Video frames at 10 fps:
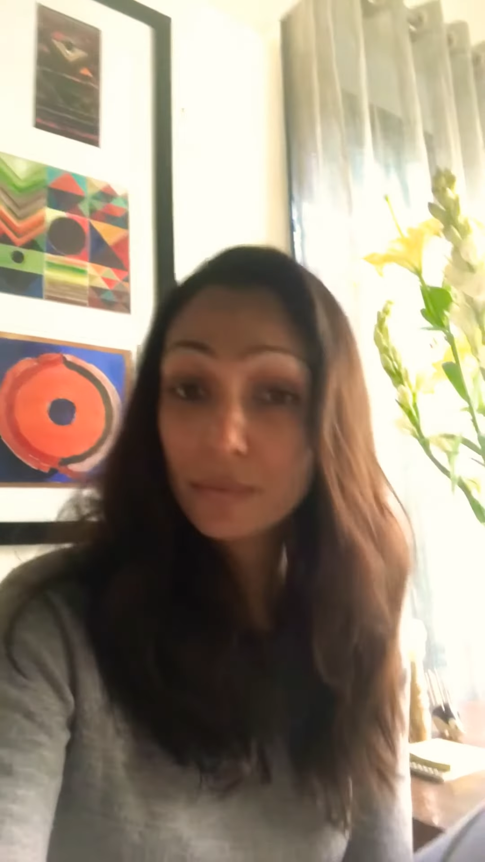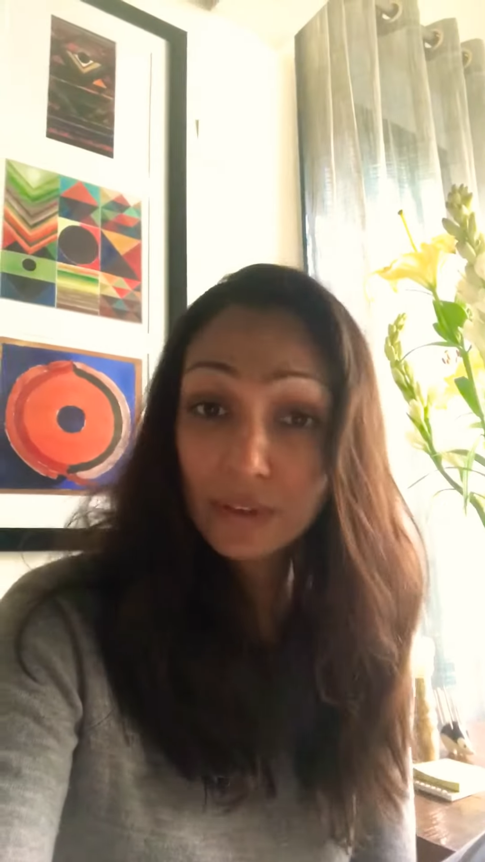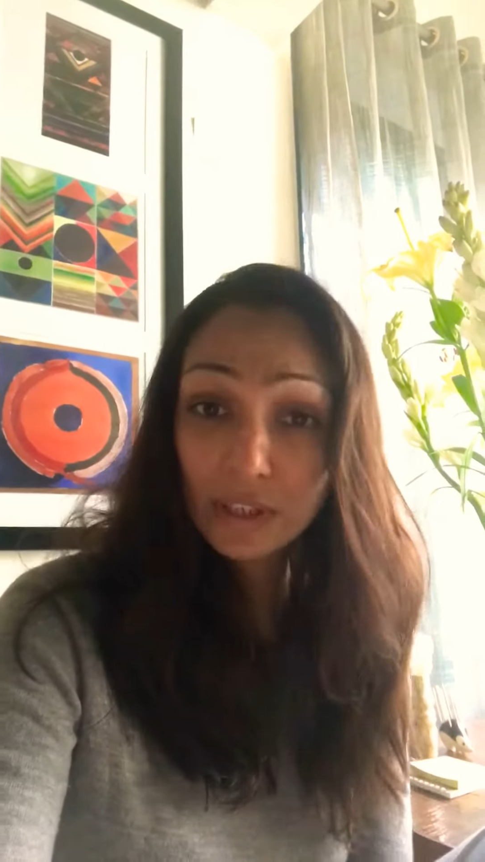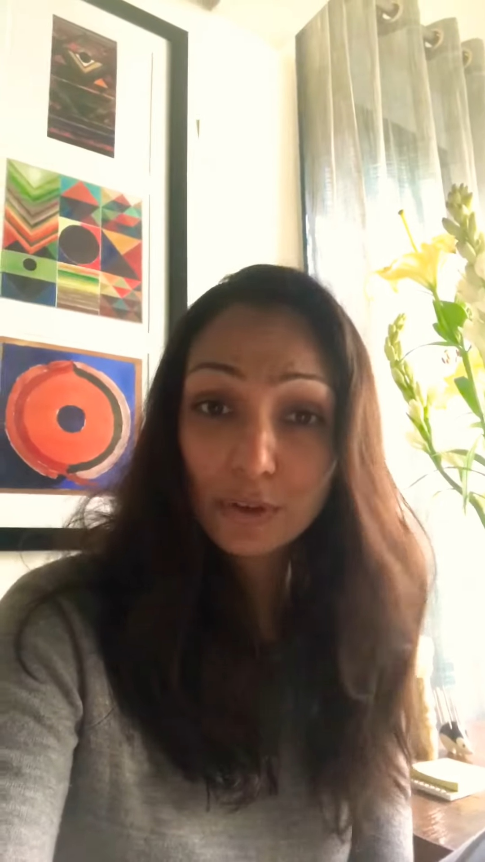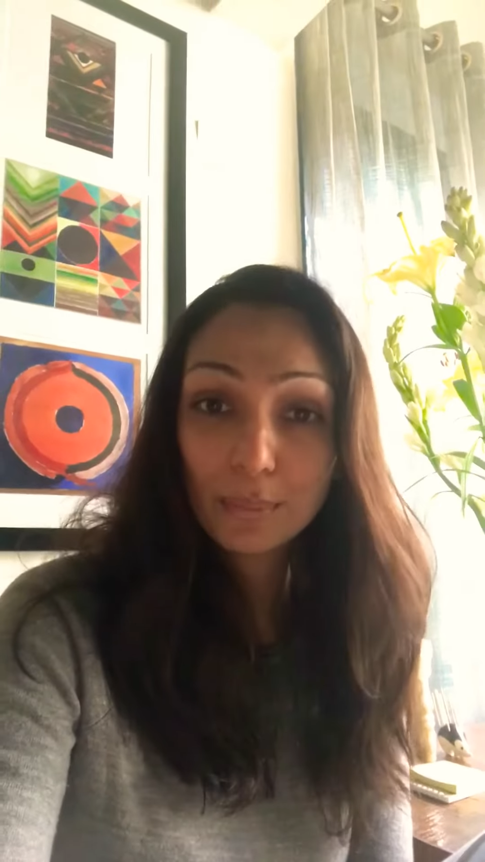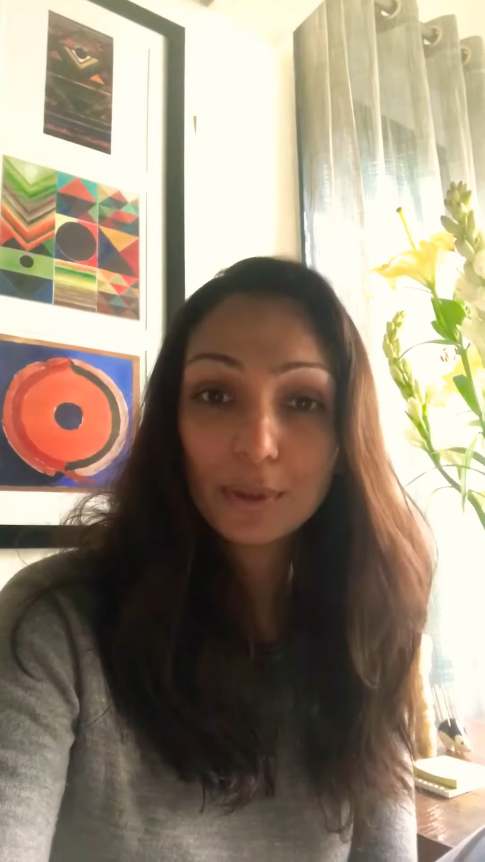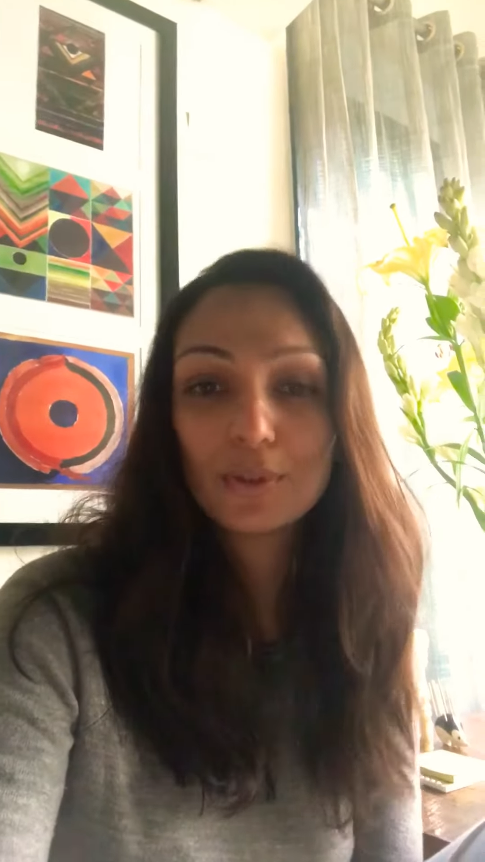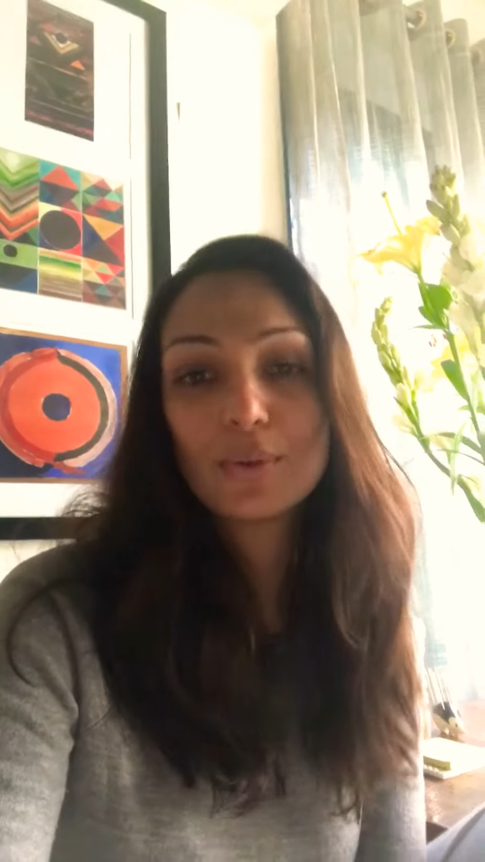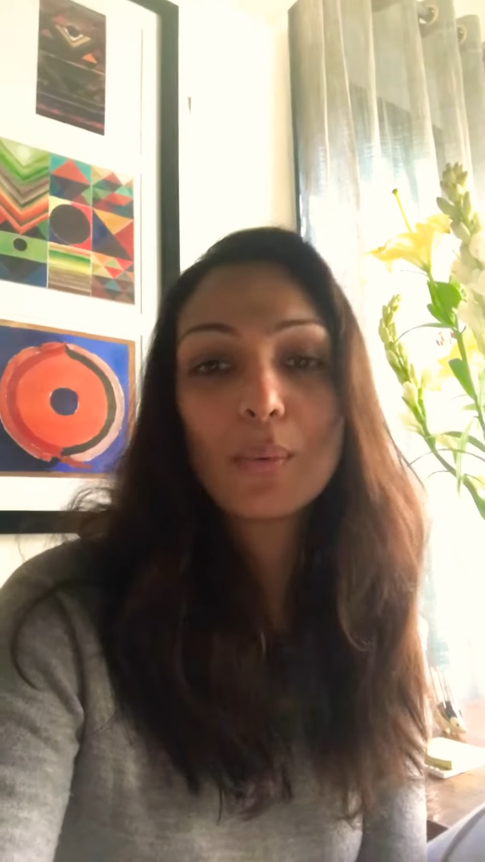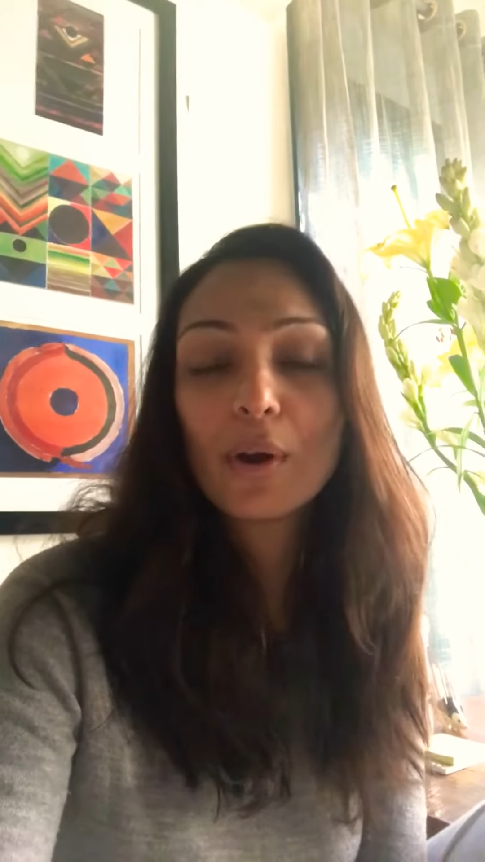video
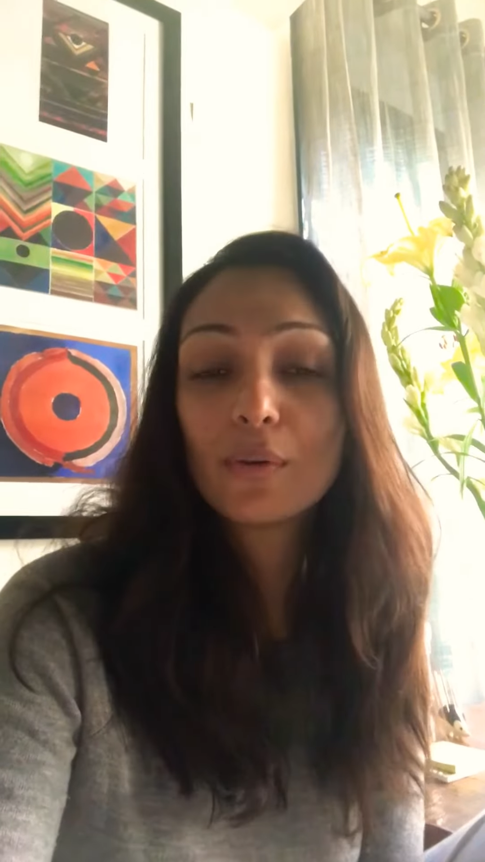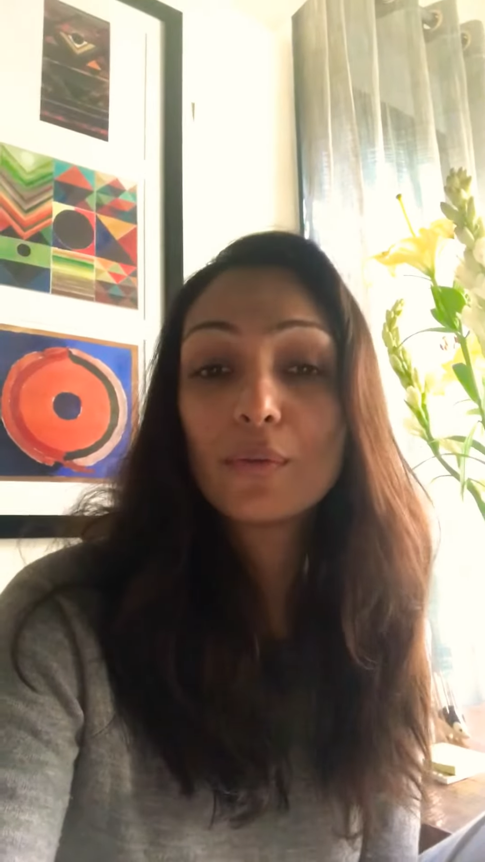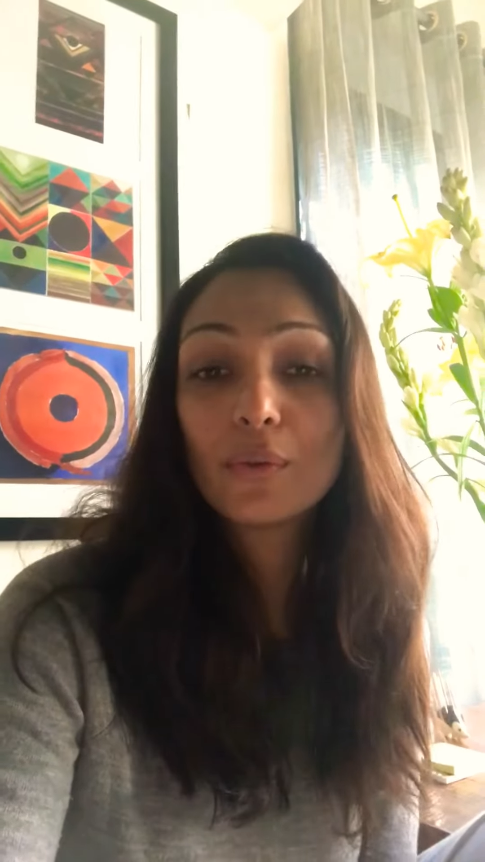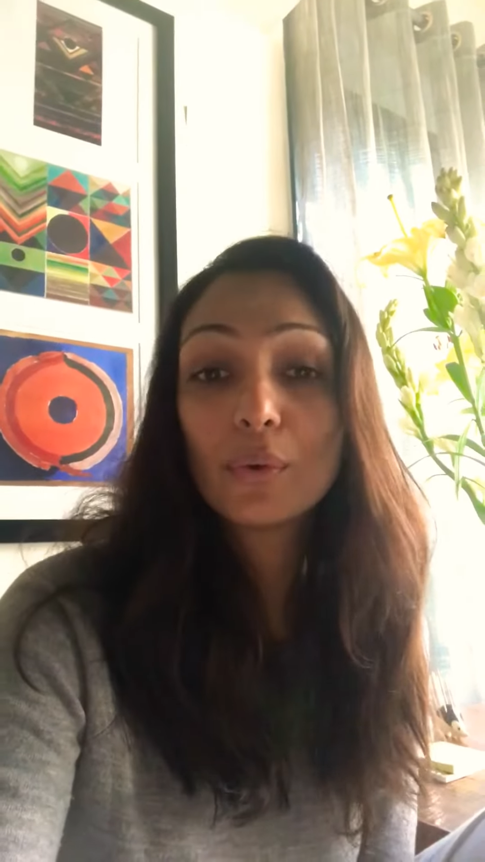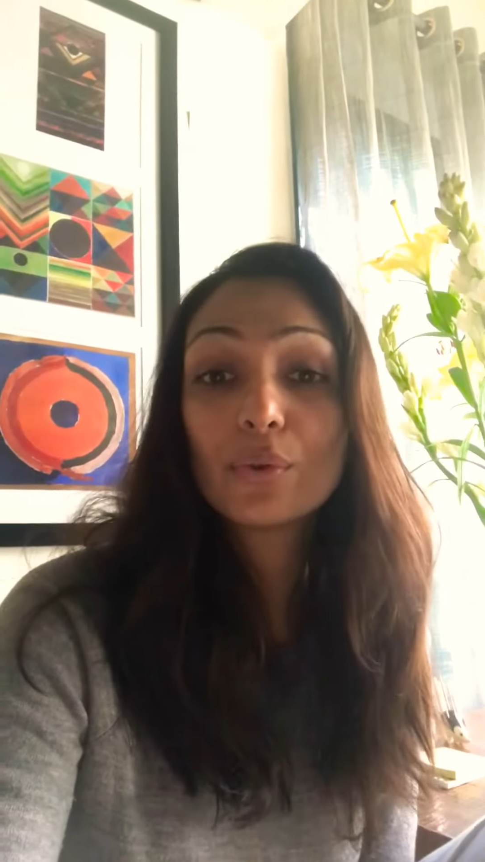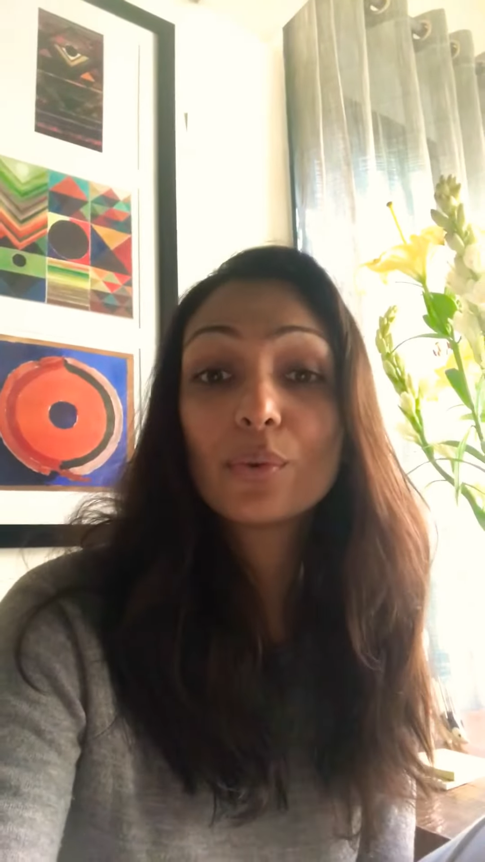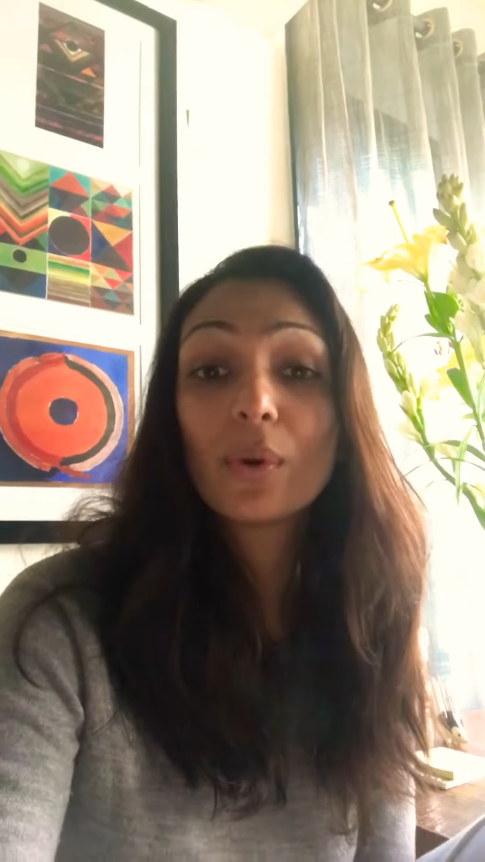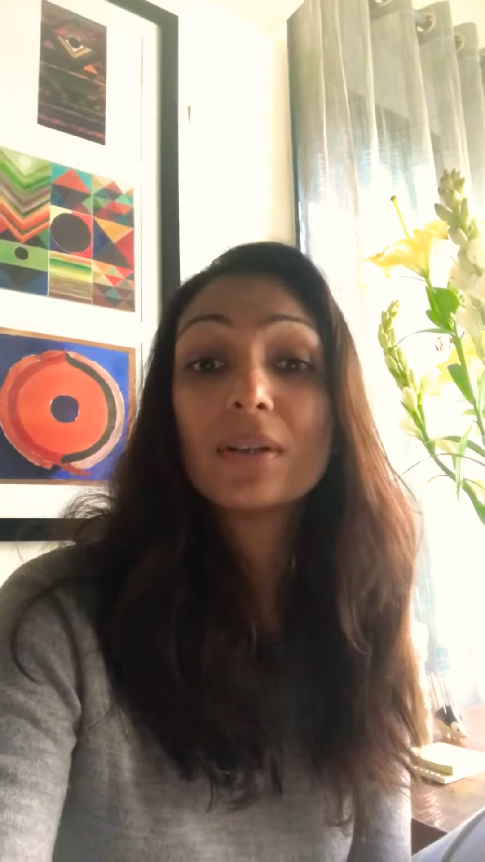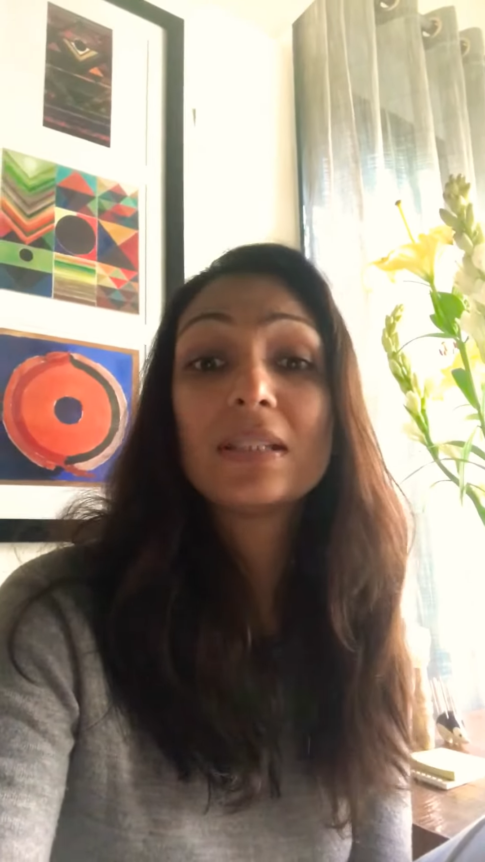because you're one of those who are